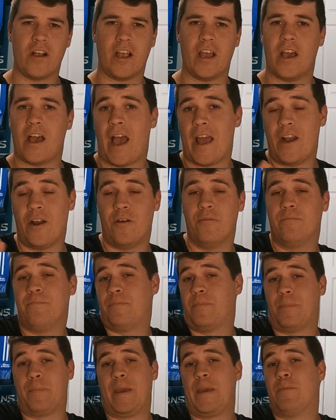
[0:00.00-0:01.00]
I know
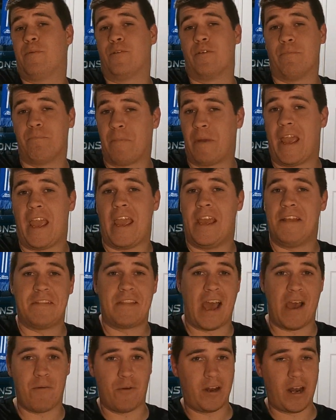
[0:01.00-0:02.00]
people might hate
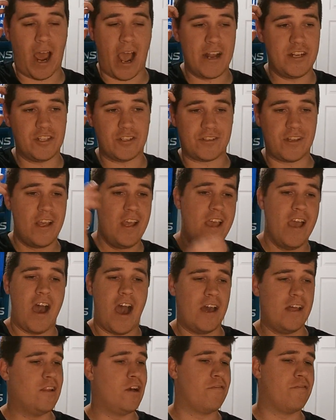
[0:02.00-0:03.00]
that one. I
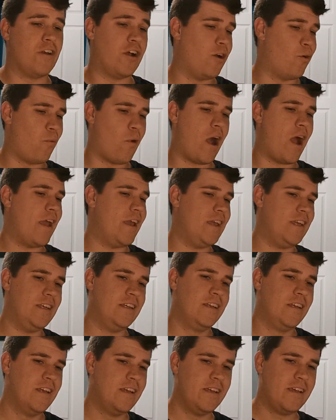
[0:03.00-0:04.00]
love the Hawaii
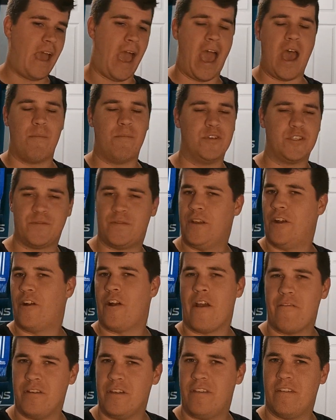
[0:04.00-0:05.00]
atmosphere,
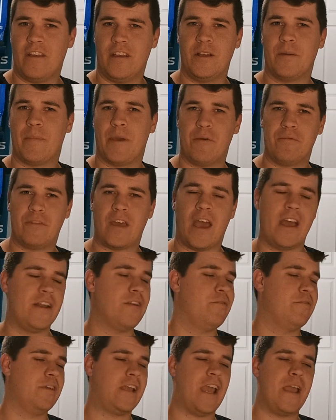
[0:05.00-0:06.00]
everything about that. I
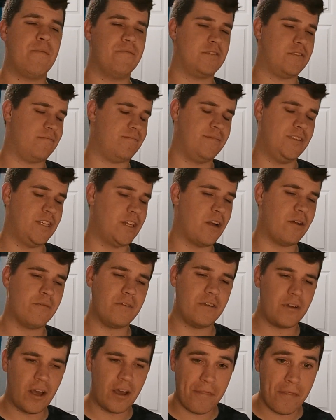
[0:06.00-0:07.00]
know the games,
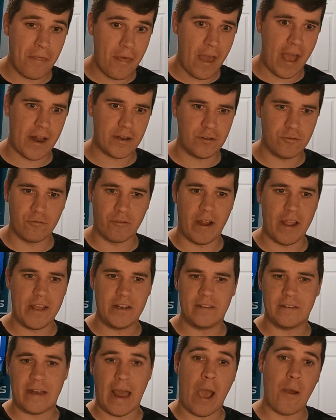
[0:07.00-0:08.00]
they're not that
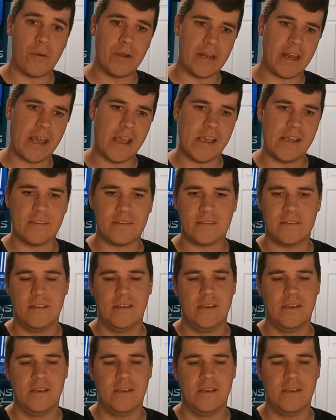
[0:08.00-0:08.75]
great nowadays,